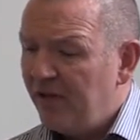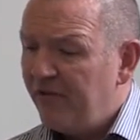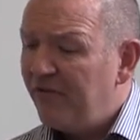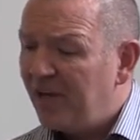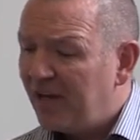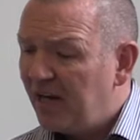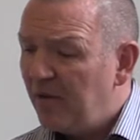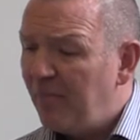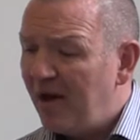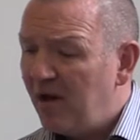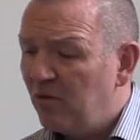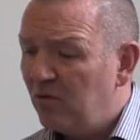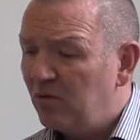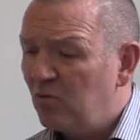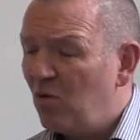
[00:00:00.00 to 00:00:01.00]
think
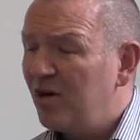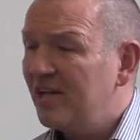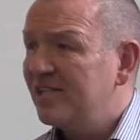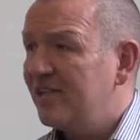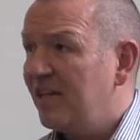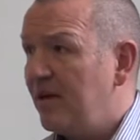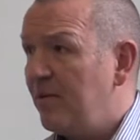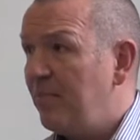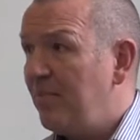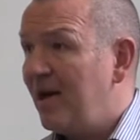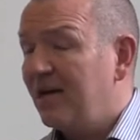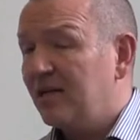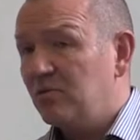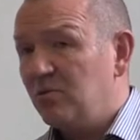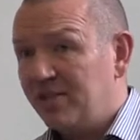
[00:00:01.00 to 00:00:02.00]
about what is the
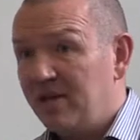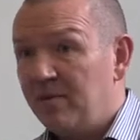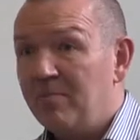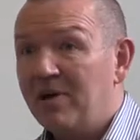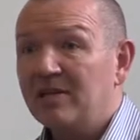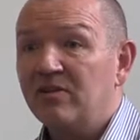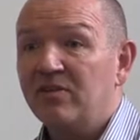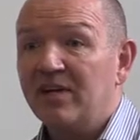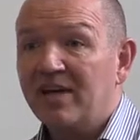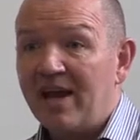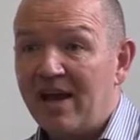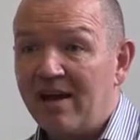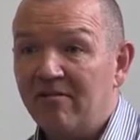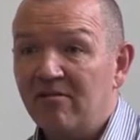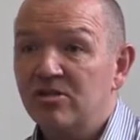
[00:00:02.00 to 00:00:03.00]
impact, what's the impact on the
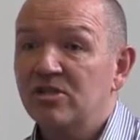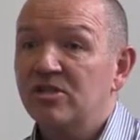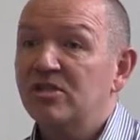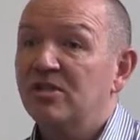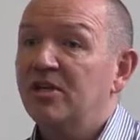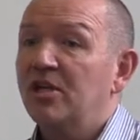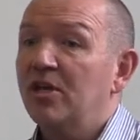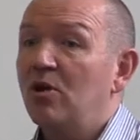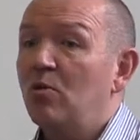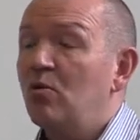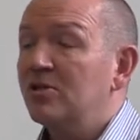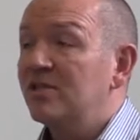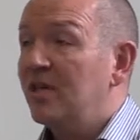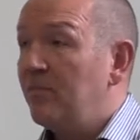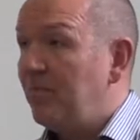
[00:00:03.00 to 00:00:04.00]
carers, you know,
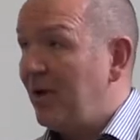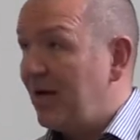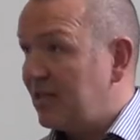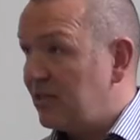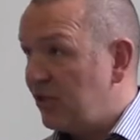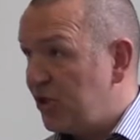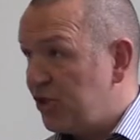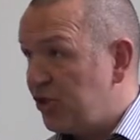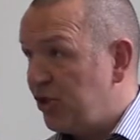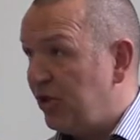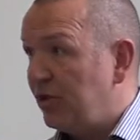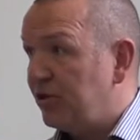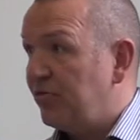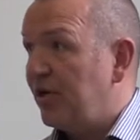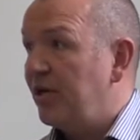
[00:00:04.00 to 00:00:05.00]
what's the impact on the
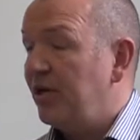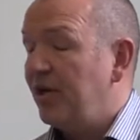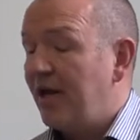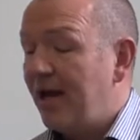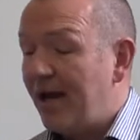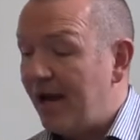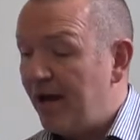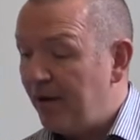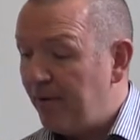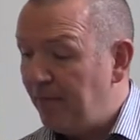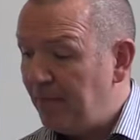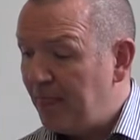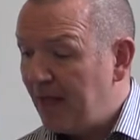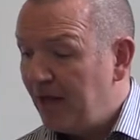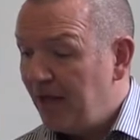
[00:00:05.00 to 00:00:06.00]
children.
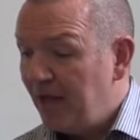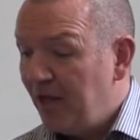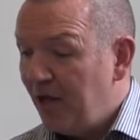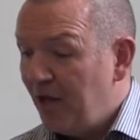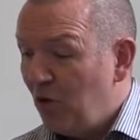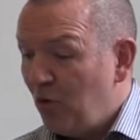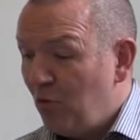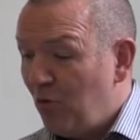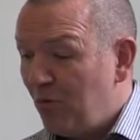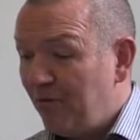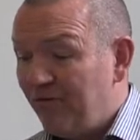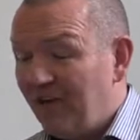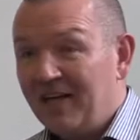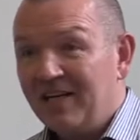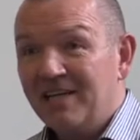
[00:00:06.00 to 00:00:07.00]
What we
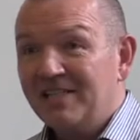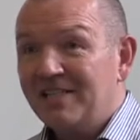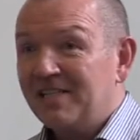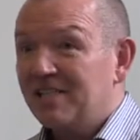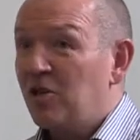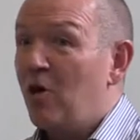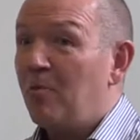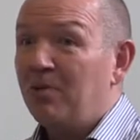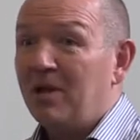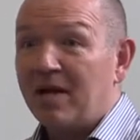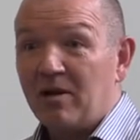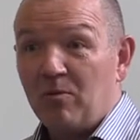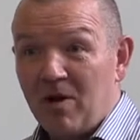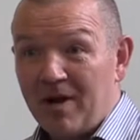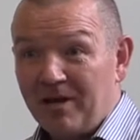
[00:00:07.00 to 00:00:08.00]
find is it's not
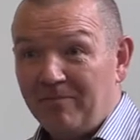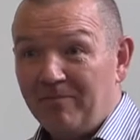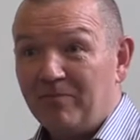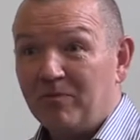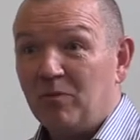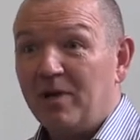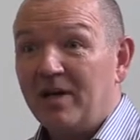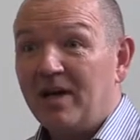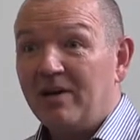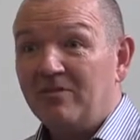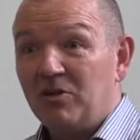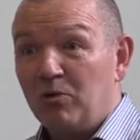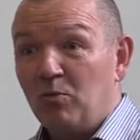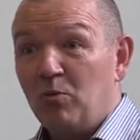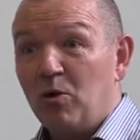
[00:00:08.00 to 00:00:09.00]
black and white. We have
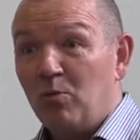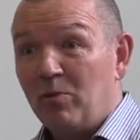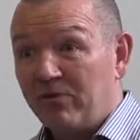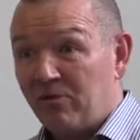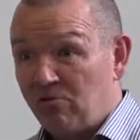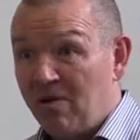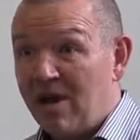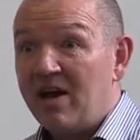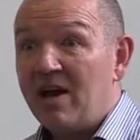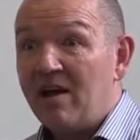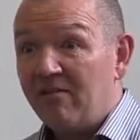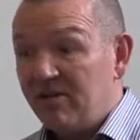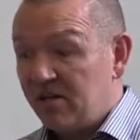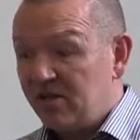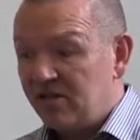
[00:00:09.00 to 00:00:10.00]
to work with grey
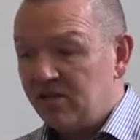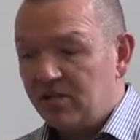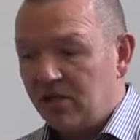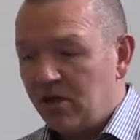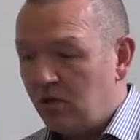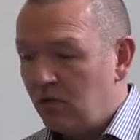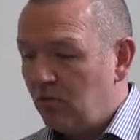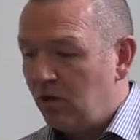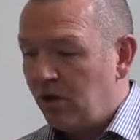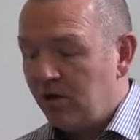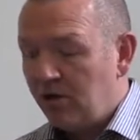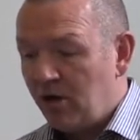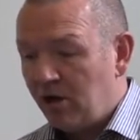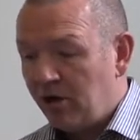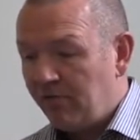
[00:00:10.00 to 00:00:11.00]
areas, you know,
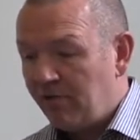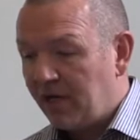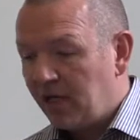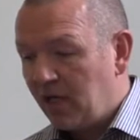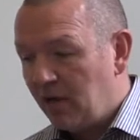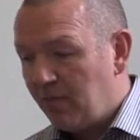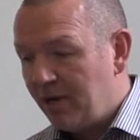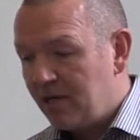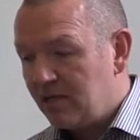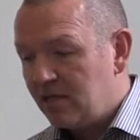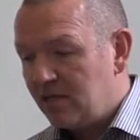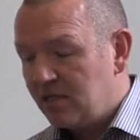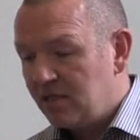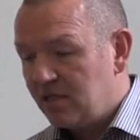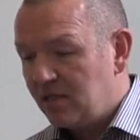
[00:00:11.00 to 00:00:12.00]
on a regular
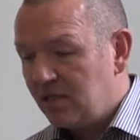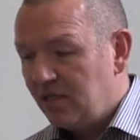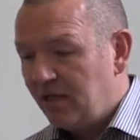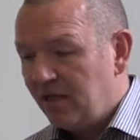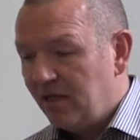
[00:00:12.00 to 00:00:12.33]
basis.